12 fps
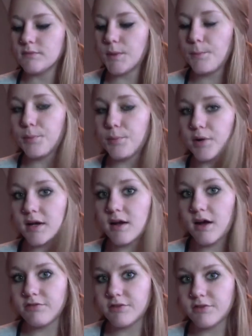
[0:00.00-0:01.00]
Print it
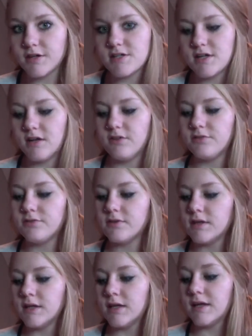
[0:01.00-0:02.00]
off for yourself
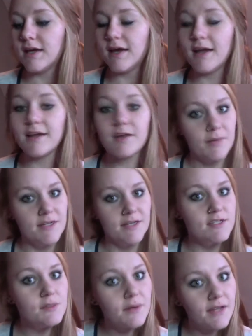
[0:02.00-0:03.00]
and commit to
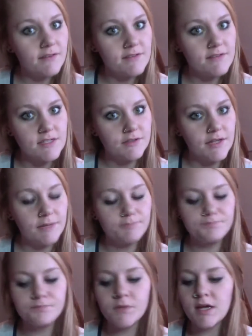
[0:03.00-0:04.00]
doing it every single day.
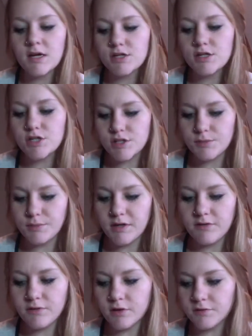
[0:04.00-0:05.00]
Just a
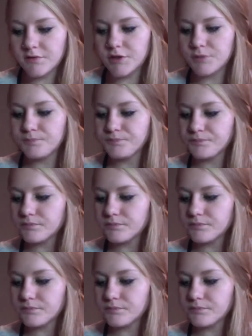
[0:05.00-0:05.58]
brief overview.